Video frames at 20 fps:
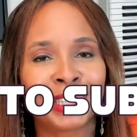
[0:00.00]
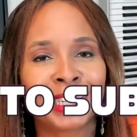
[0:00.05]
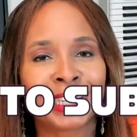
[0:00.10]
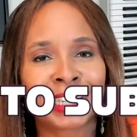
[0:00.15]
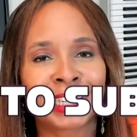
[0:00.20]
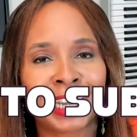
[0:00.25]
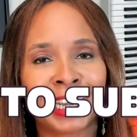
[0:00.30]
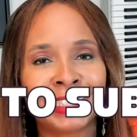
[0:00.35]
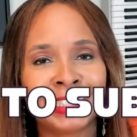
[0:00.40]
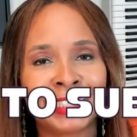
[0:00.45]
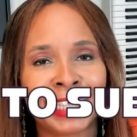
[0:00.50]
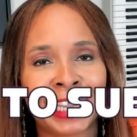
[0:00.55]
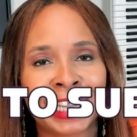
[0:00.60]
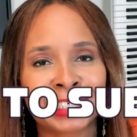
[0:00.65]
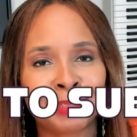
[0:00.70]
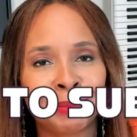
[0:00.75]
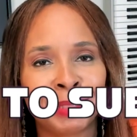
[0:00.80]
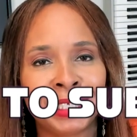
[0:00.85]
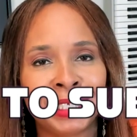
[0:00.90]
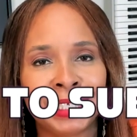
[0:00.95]
Contact
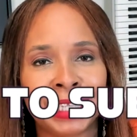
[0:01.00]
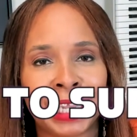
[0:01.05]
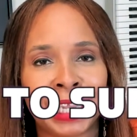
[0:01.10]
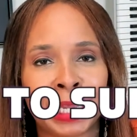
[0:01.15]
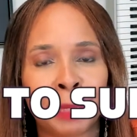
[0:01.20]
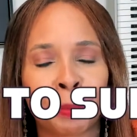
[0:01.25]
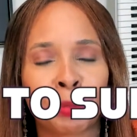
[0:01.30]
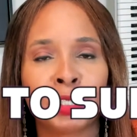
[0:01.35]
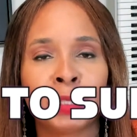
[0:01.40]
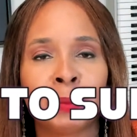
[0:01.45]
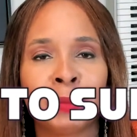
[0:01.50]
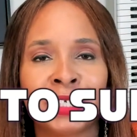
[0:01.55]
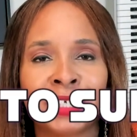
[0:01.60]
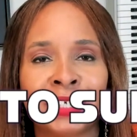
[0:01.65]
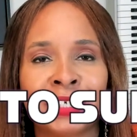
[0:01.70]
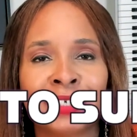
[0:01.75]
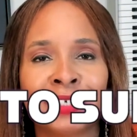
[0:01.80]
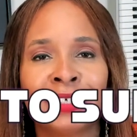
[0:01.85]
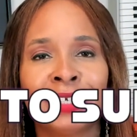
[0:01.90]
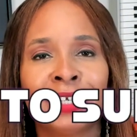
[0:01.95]
me at
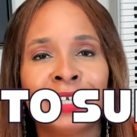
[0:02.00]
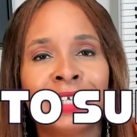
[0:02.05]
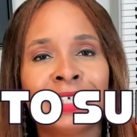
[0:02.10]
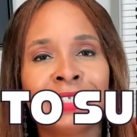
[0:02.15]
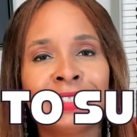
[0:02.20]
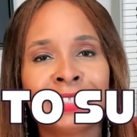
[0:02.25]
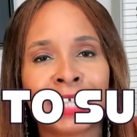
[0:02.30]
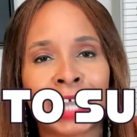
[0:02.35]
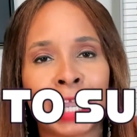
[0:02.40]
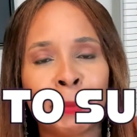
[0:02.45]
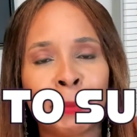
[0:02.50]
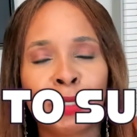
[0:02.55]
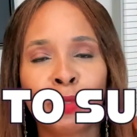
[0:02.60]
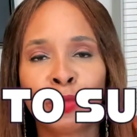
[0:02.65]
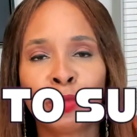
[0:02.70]
Premier Diamond